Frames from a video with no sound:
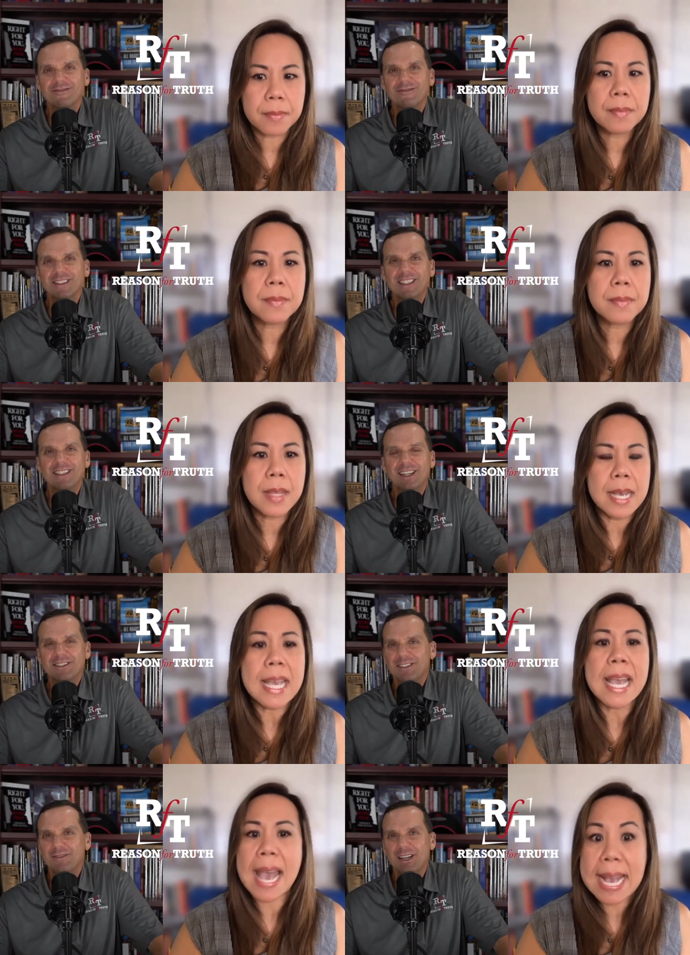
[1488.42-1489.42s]
Speaker 1: He's
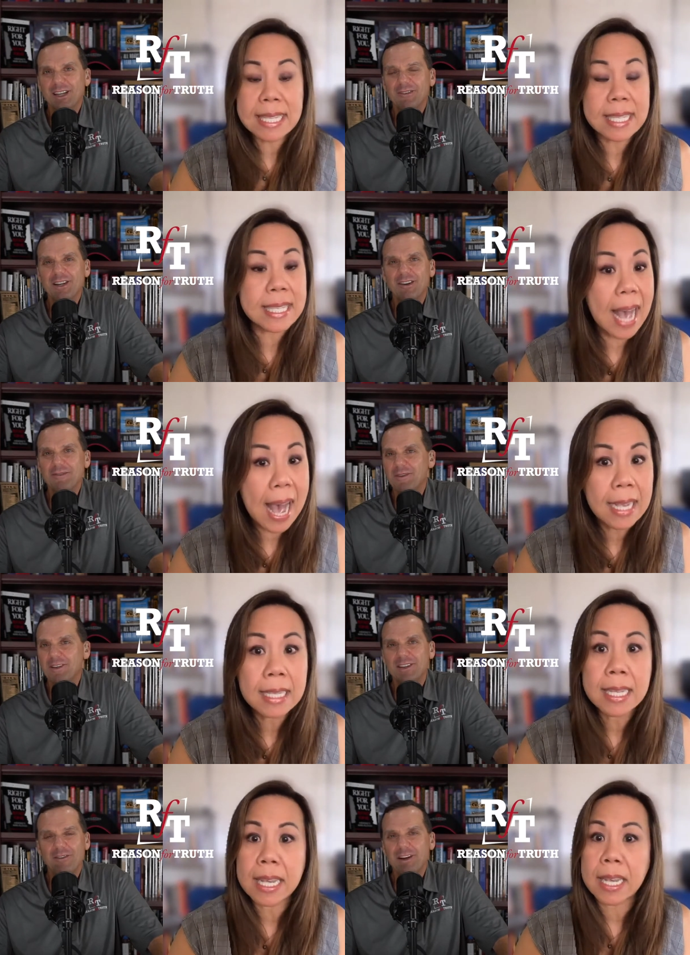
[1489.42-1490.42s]
that's the you know you don't have to,
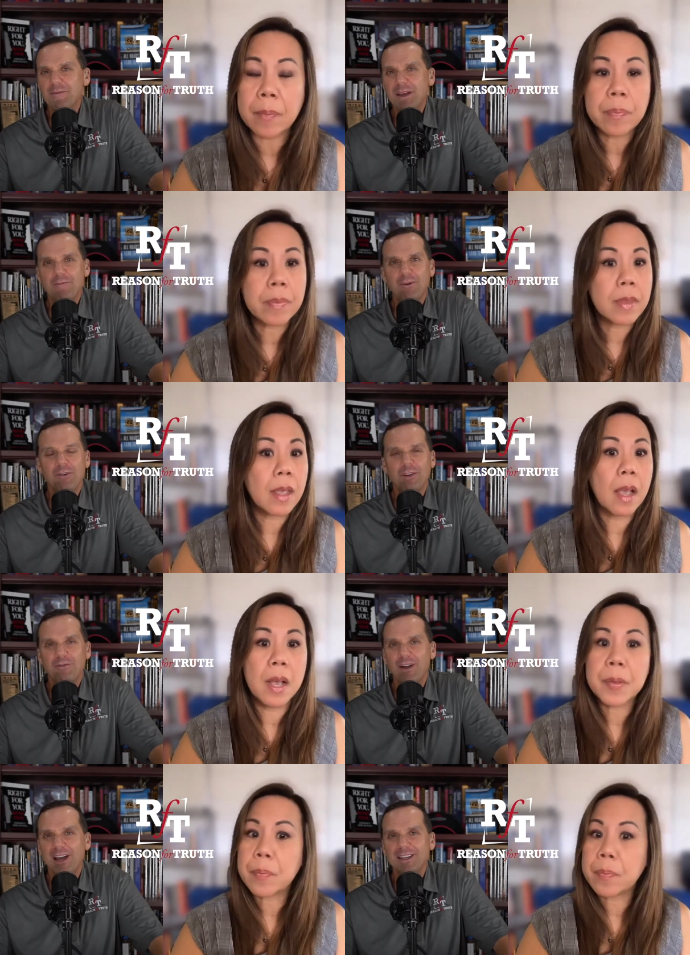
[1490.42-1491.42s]
you're never going to be a
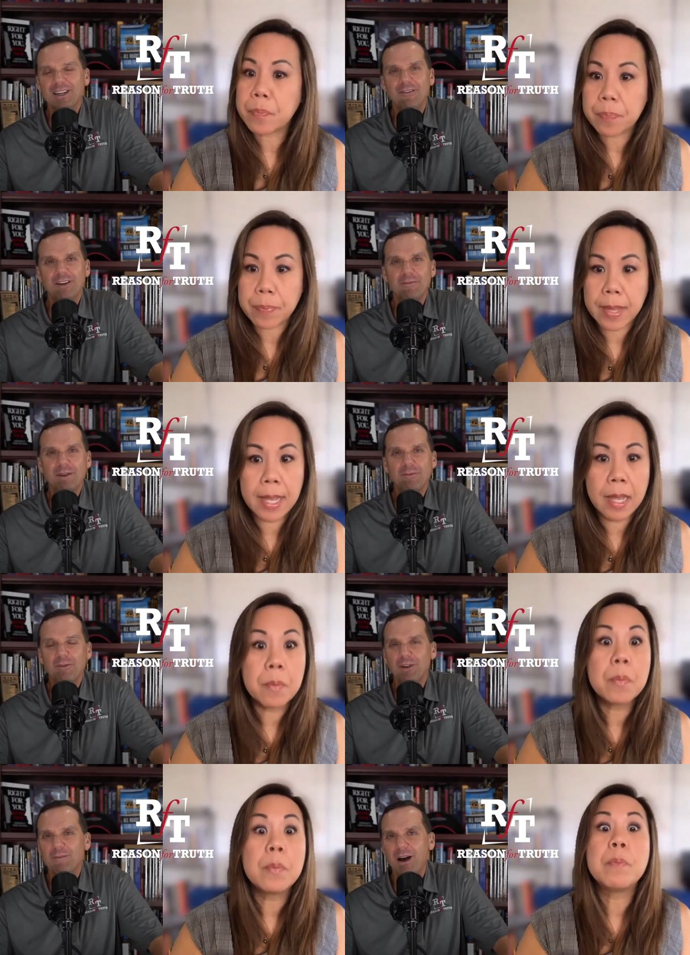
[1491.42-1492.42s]
perfect friend. You're never going to be a
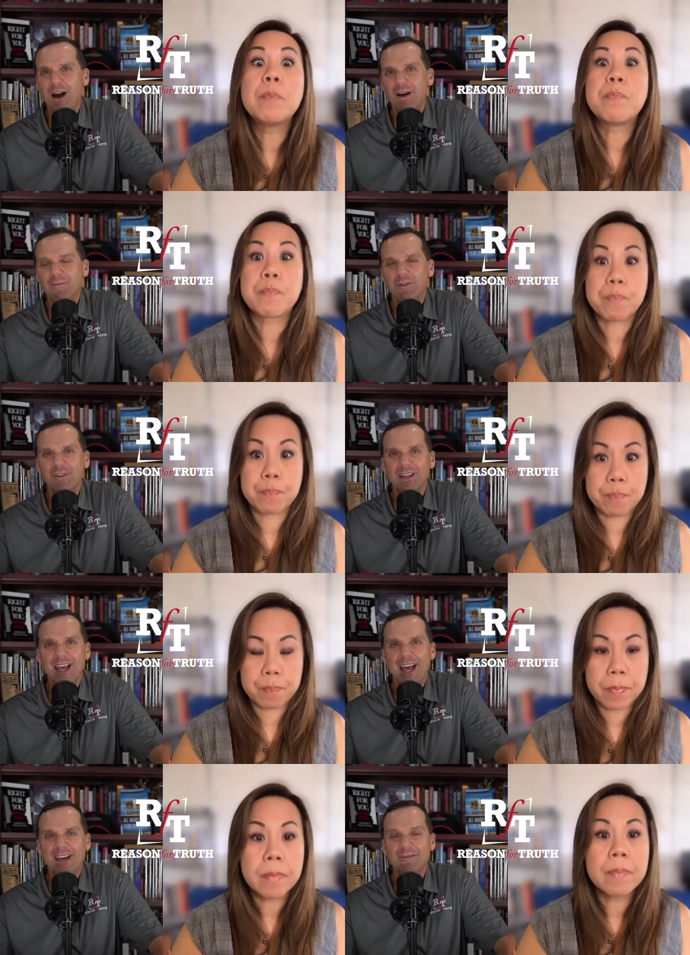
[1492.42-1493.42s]
perfect mom, perfect
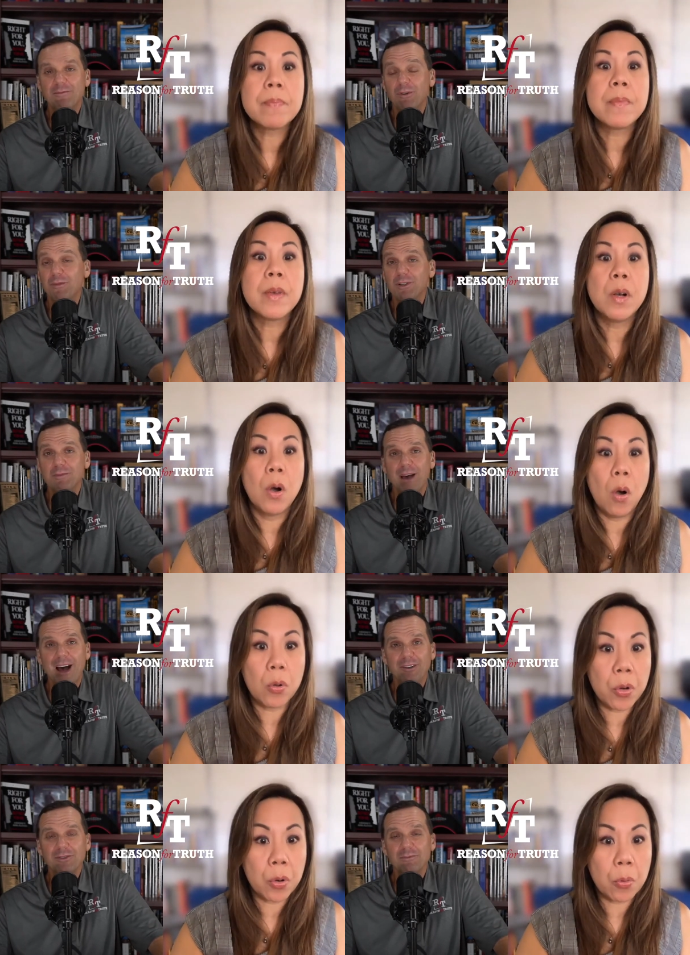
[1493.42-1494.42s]
dad, perfect
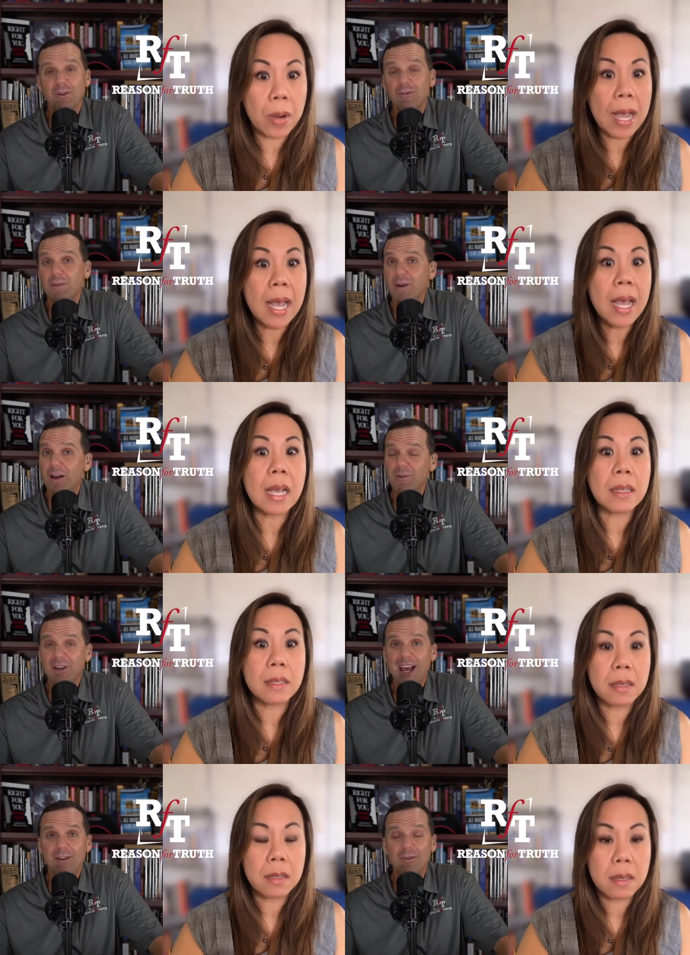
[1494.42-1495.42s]
spouse, perfect mom or
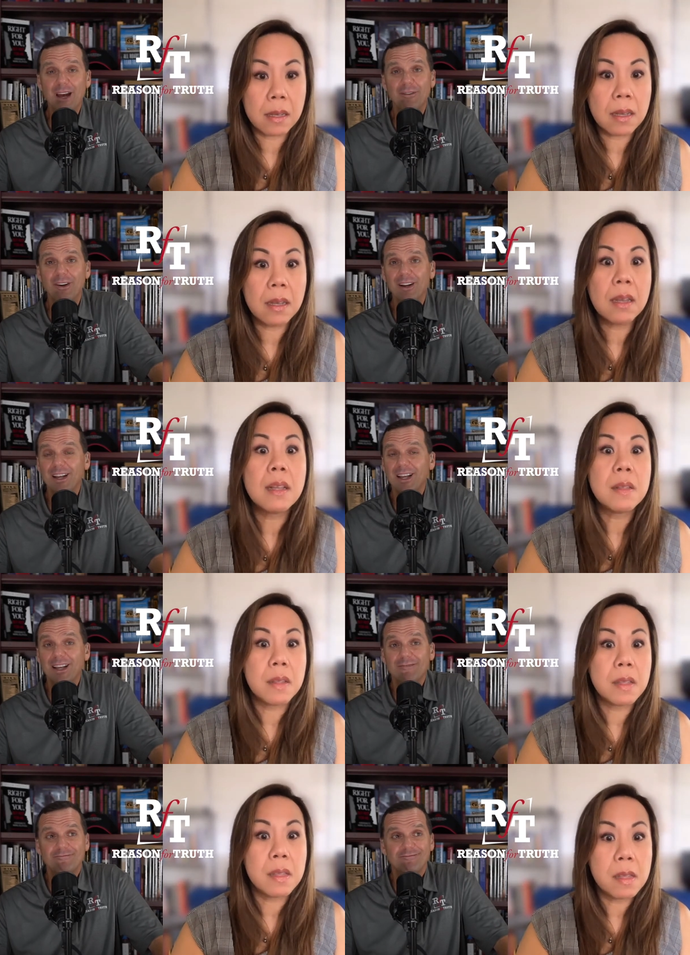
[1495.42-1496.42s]
dad, whatever.
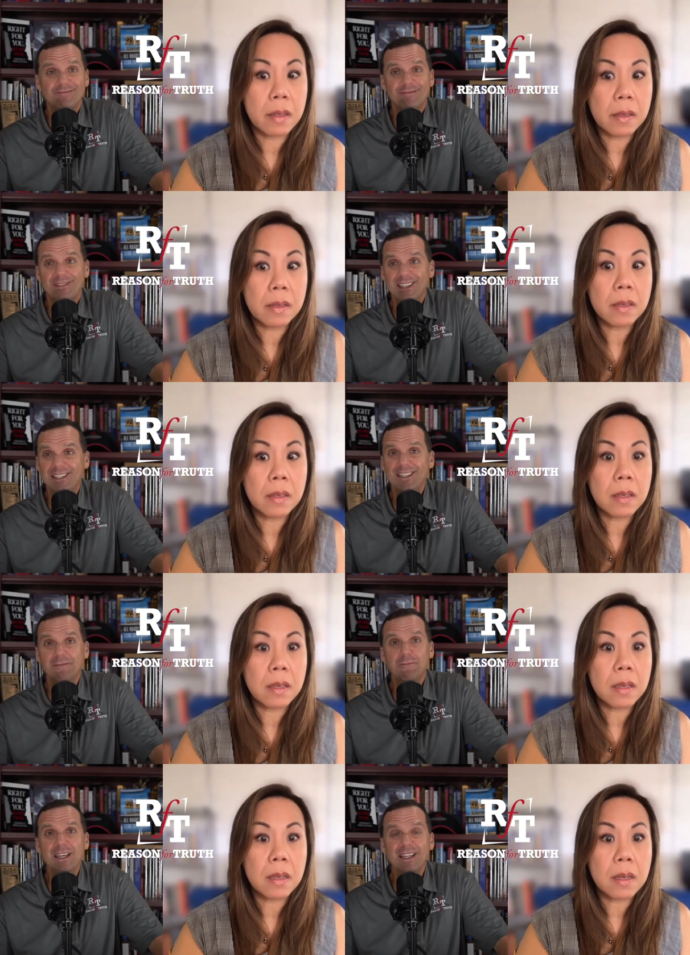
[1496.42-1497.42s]

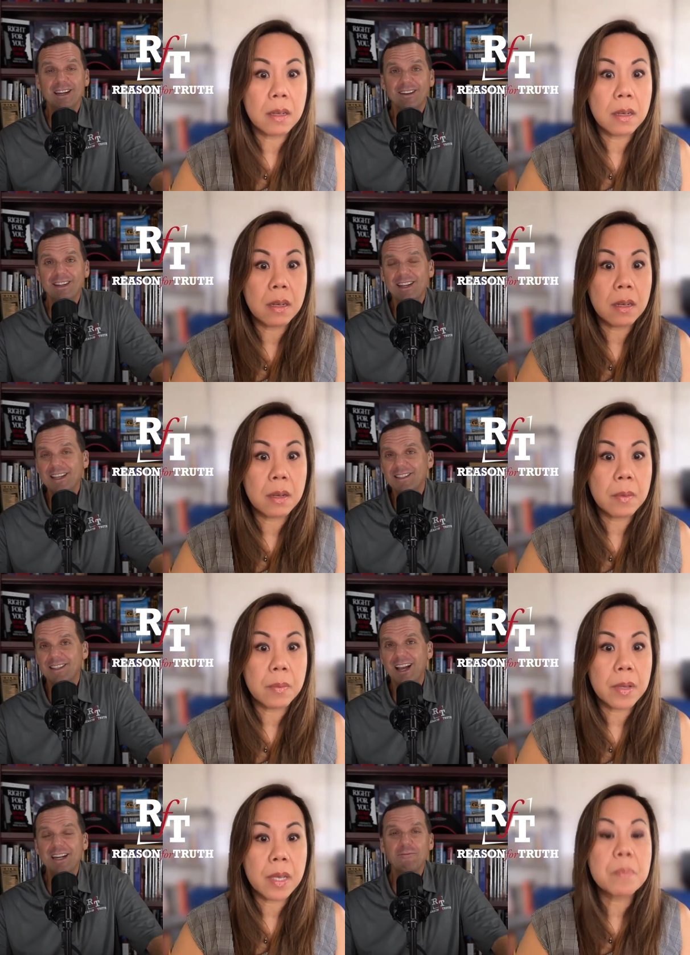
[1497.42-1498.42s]
Just be there.
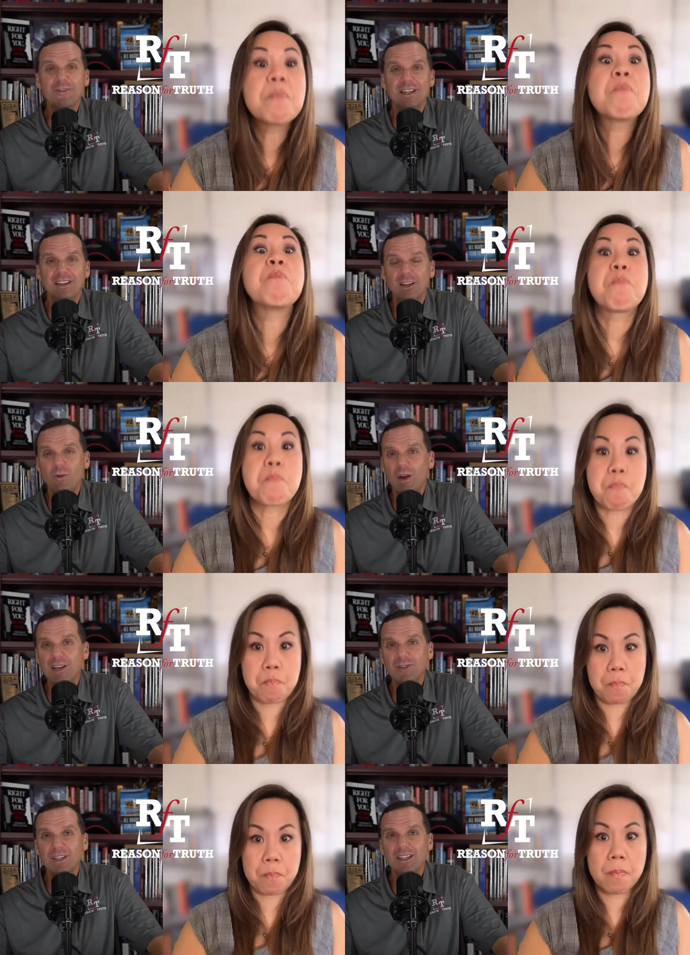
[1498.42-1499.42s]
That's ninety percent of the
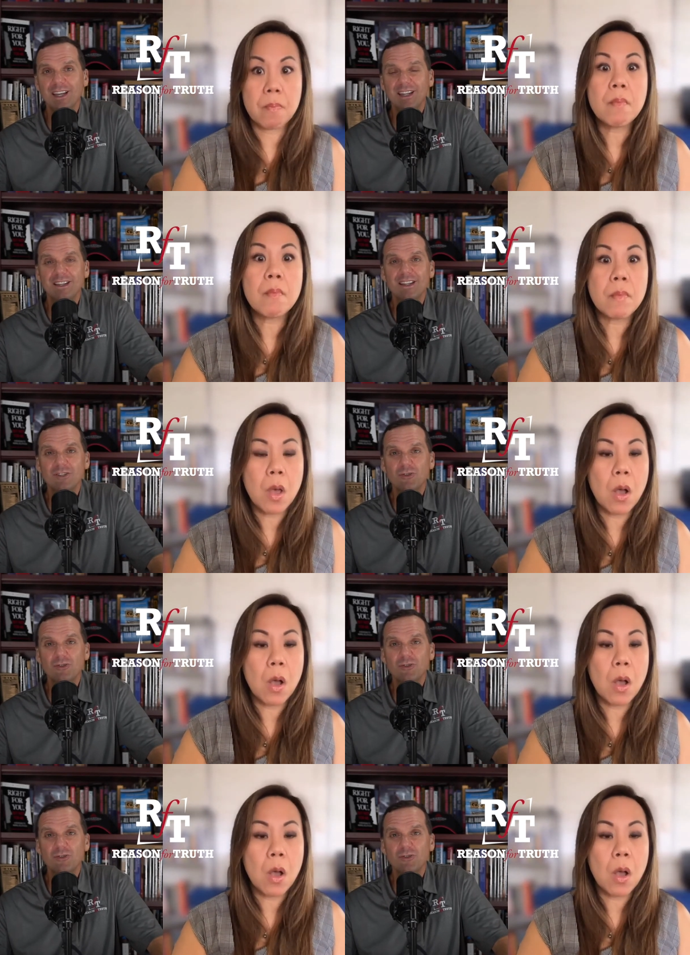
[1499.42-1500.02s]
equation, and just